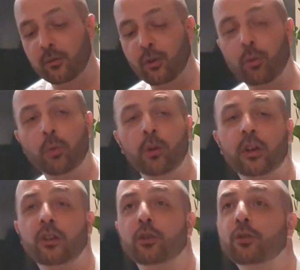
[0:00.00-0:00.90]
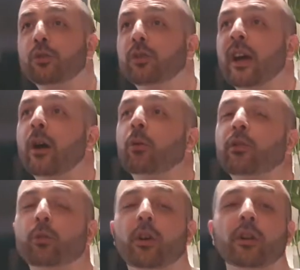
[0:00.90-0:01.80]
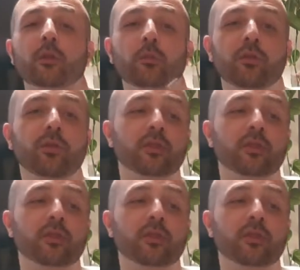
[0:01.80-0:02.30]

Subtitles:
So what we're going to do now is we're going to move